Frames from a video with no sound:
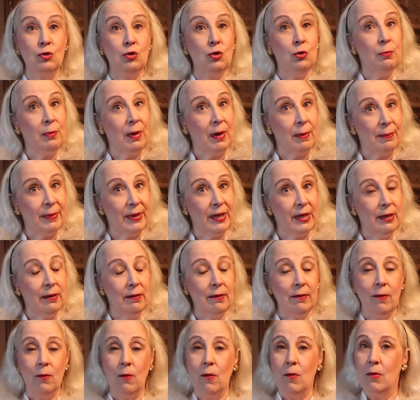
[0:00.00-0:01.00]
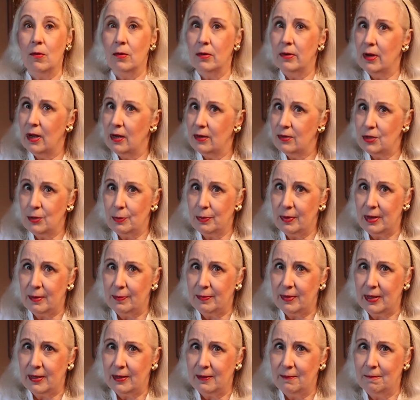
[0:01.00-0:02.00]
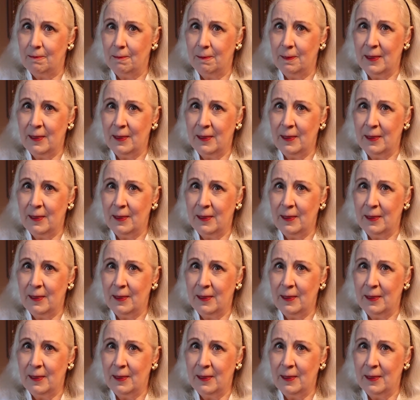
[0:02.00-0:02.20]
To Puppy or Not to Puppy,